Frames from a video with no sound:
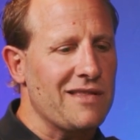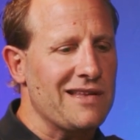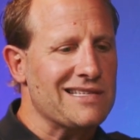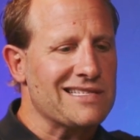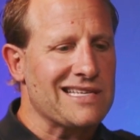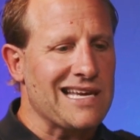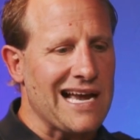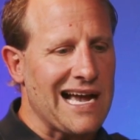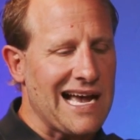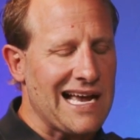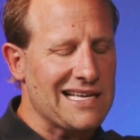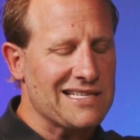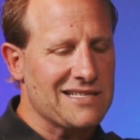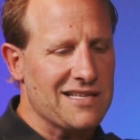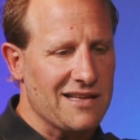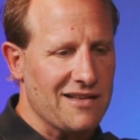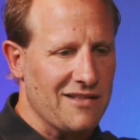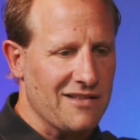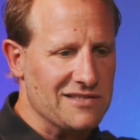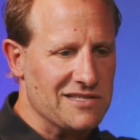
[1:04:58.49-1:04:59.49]
of these
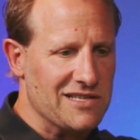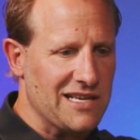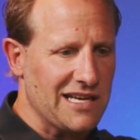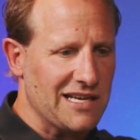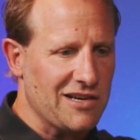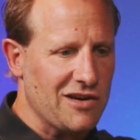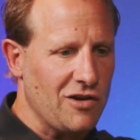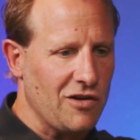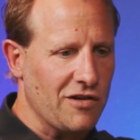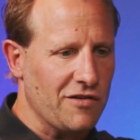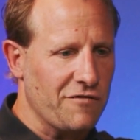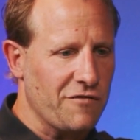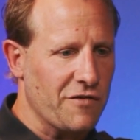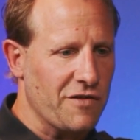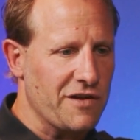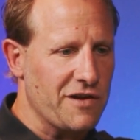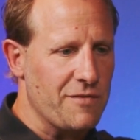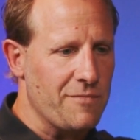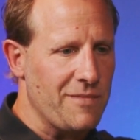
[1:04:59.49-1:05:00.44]
guys that was like calling for the